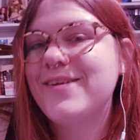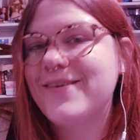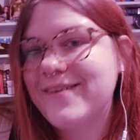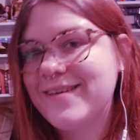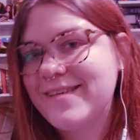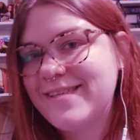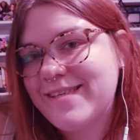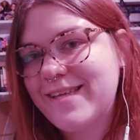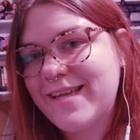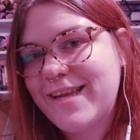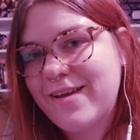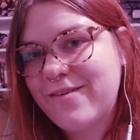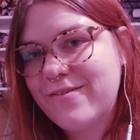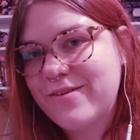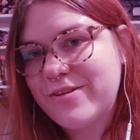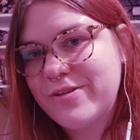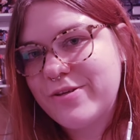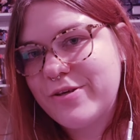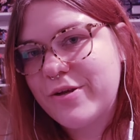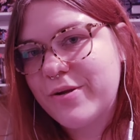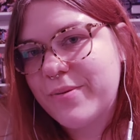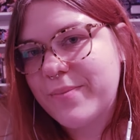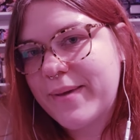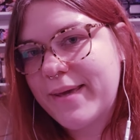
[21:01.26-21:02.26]
I know I said I
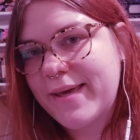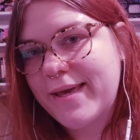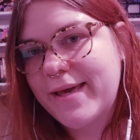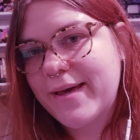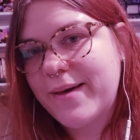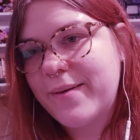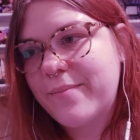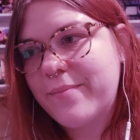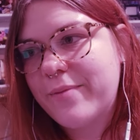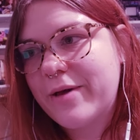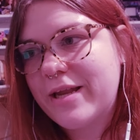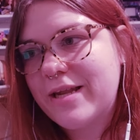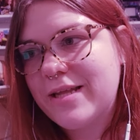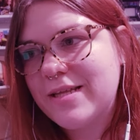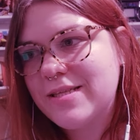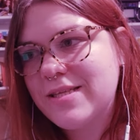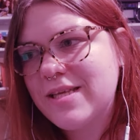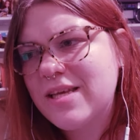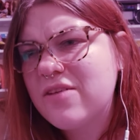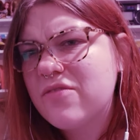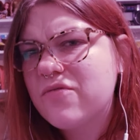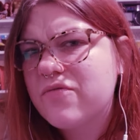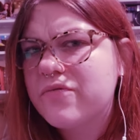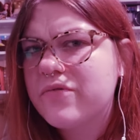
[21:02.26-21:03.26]
would do your makeup, but
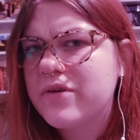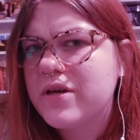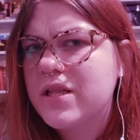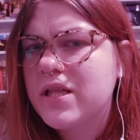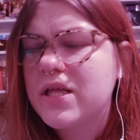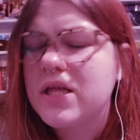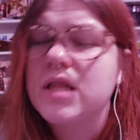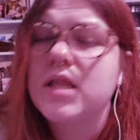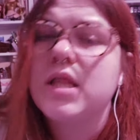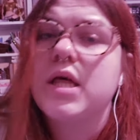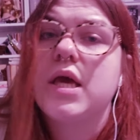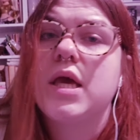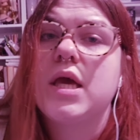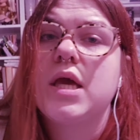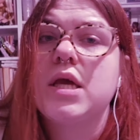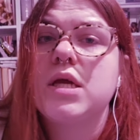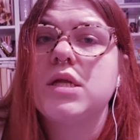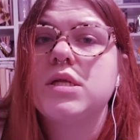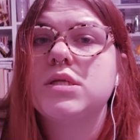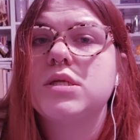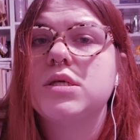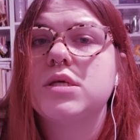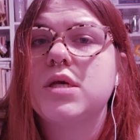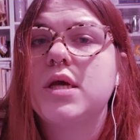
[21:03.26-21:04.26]
it's like really
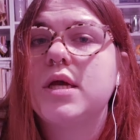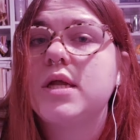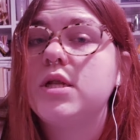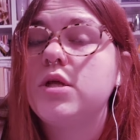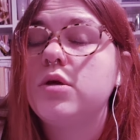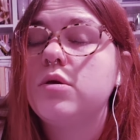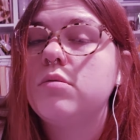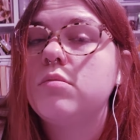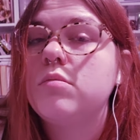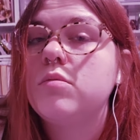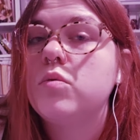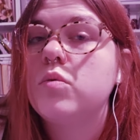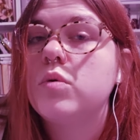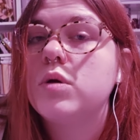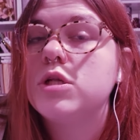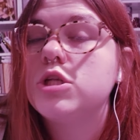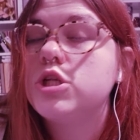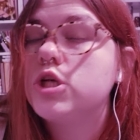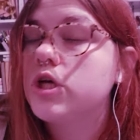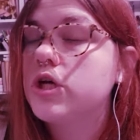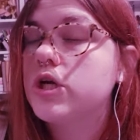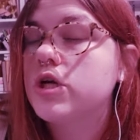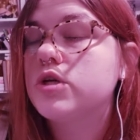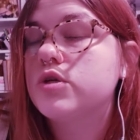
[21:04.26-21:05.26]
late and you
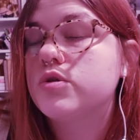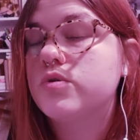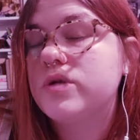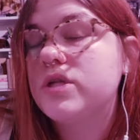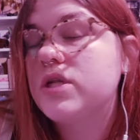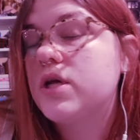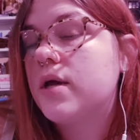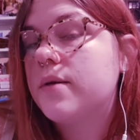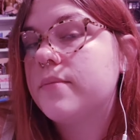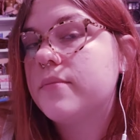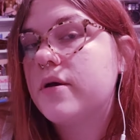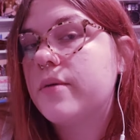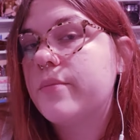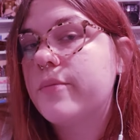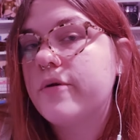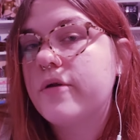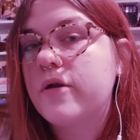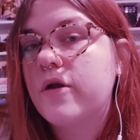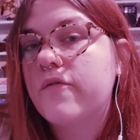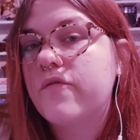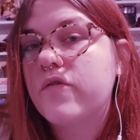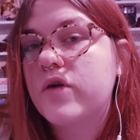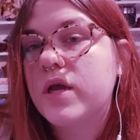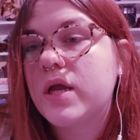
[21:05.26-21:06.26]
took your sweet time
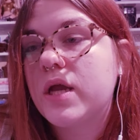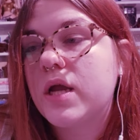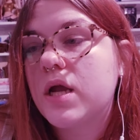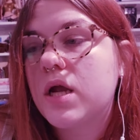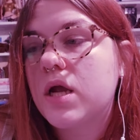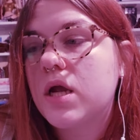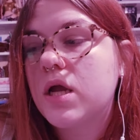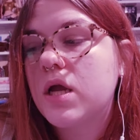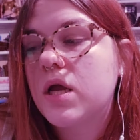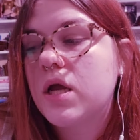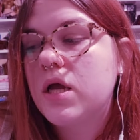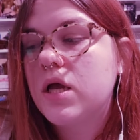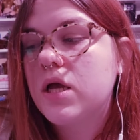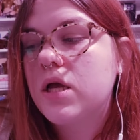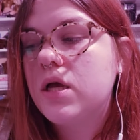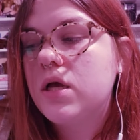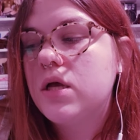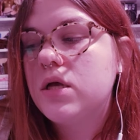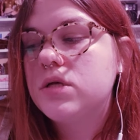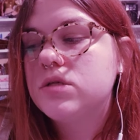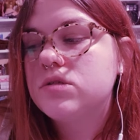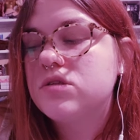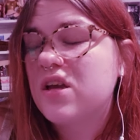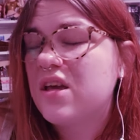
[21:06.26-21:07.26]
coming over here.
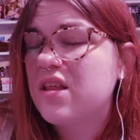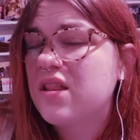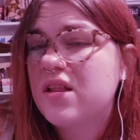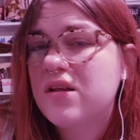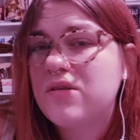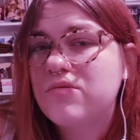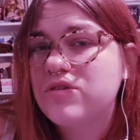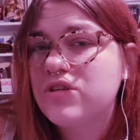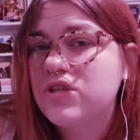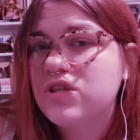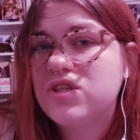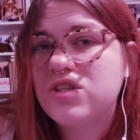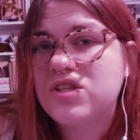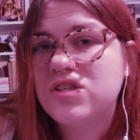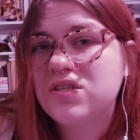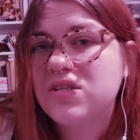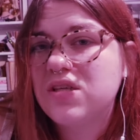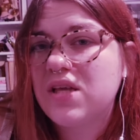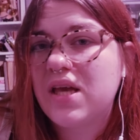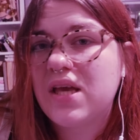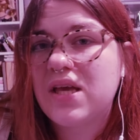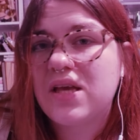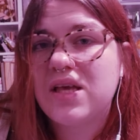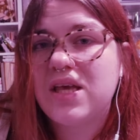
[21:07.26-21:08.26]
So I think we should
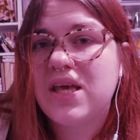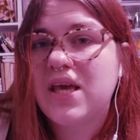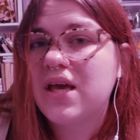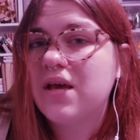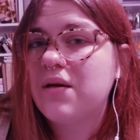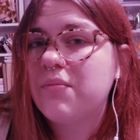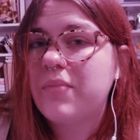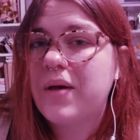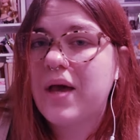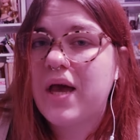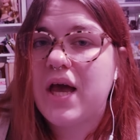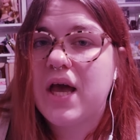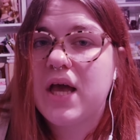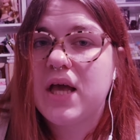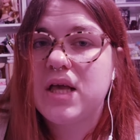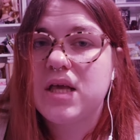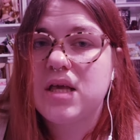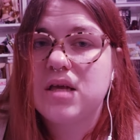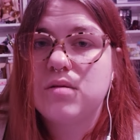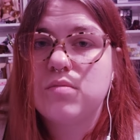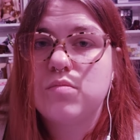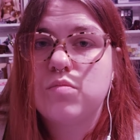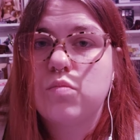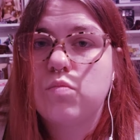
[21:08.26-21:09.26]
just like kick
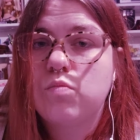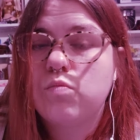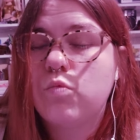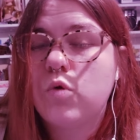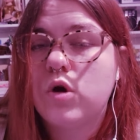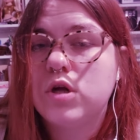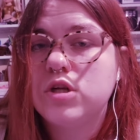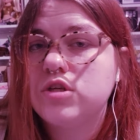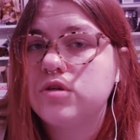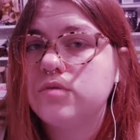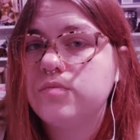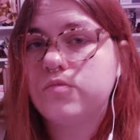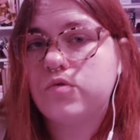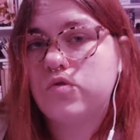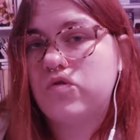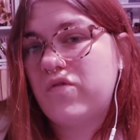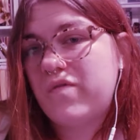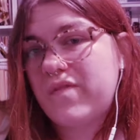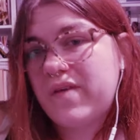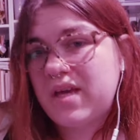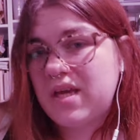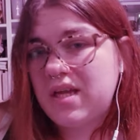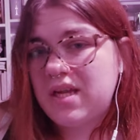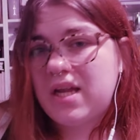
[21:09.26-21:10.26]
back and watch a
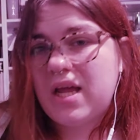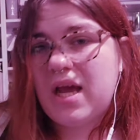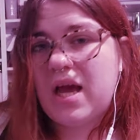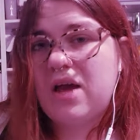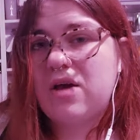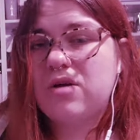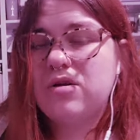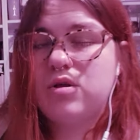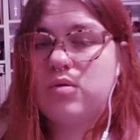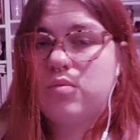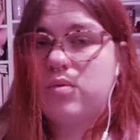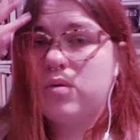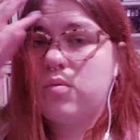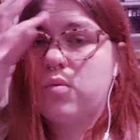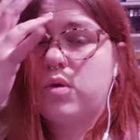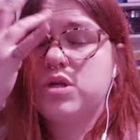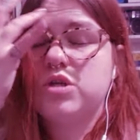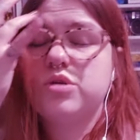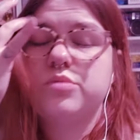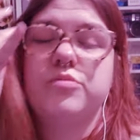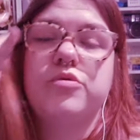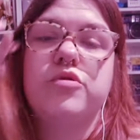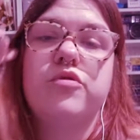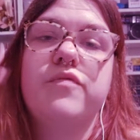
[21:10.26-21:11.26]
movie now. You want
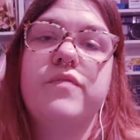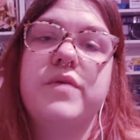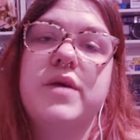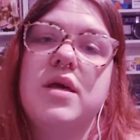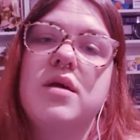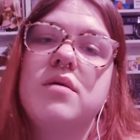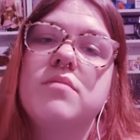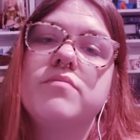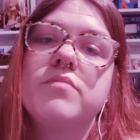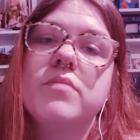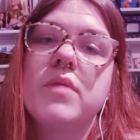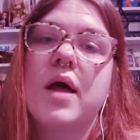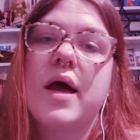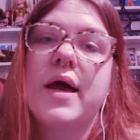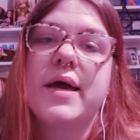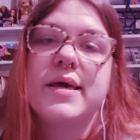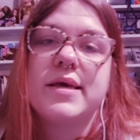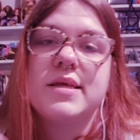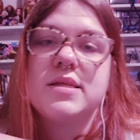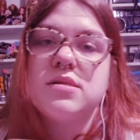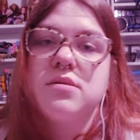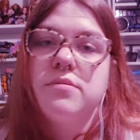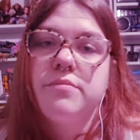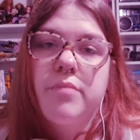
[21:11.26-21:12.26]
to watch a movie?
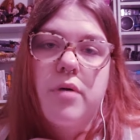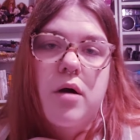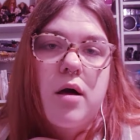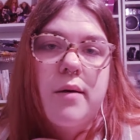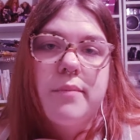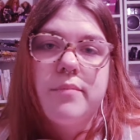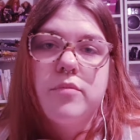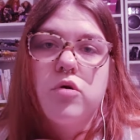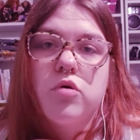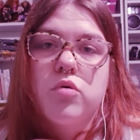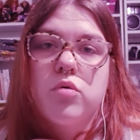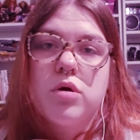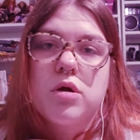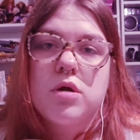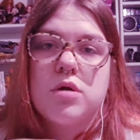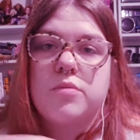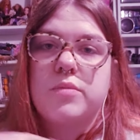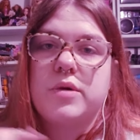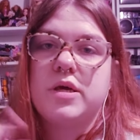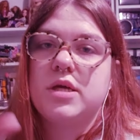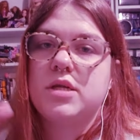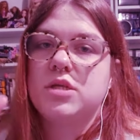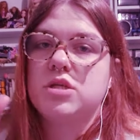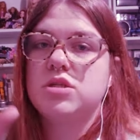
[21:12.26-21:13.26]
I get some popcorn
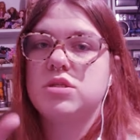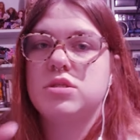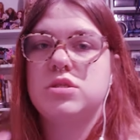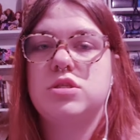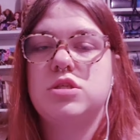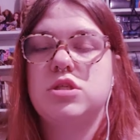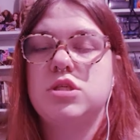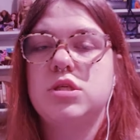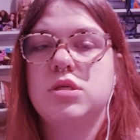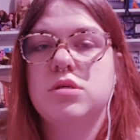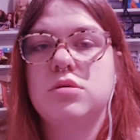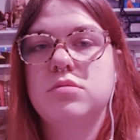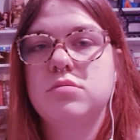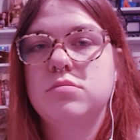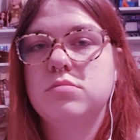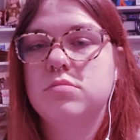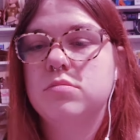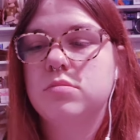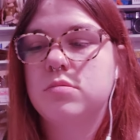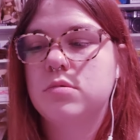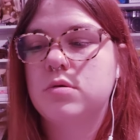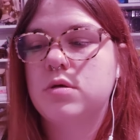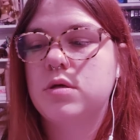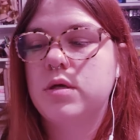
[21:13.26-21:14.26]
and we can just chill.
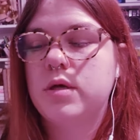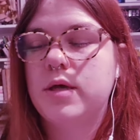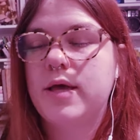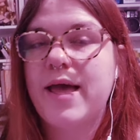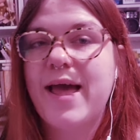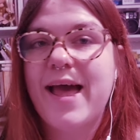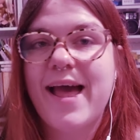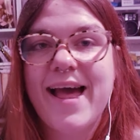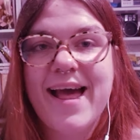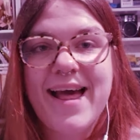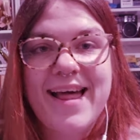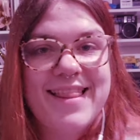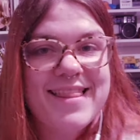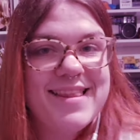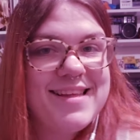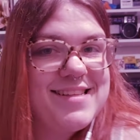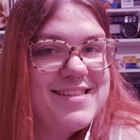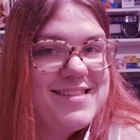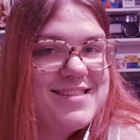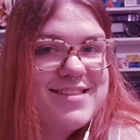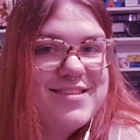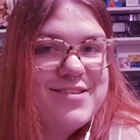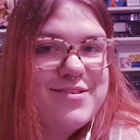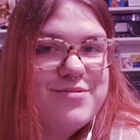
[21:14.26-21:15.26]

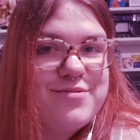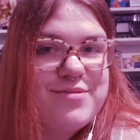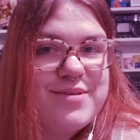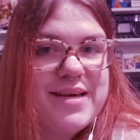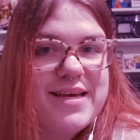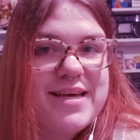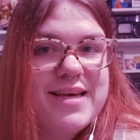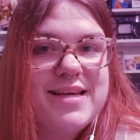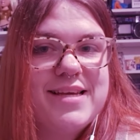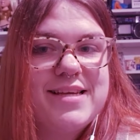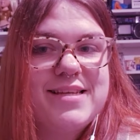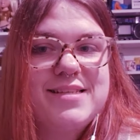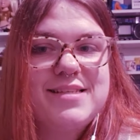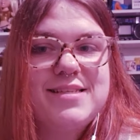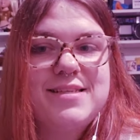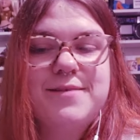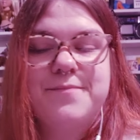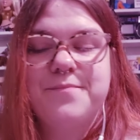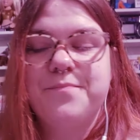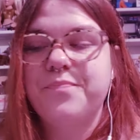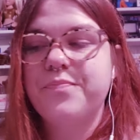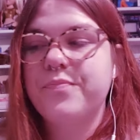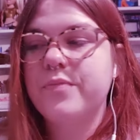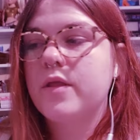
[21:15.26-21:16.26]
Let's do
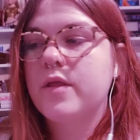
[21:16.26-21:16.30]
it.